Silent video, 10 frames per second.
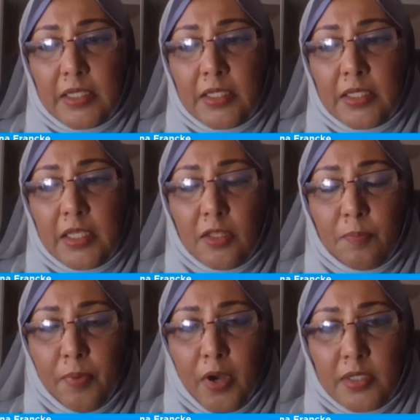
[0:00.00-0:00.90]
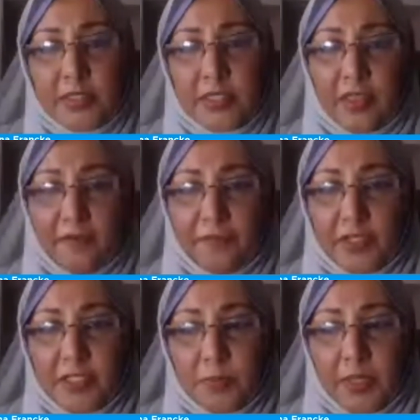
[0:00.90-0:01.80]
in the past, South
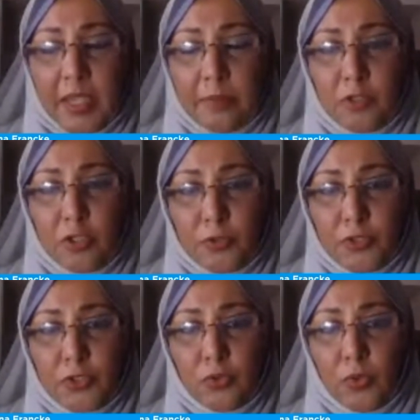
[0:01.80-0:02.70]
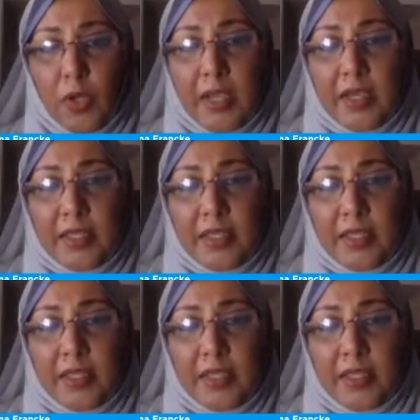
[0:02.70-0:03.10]
Africans became used to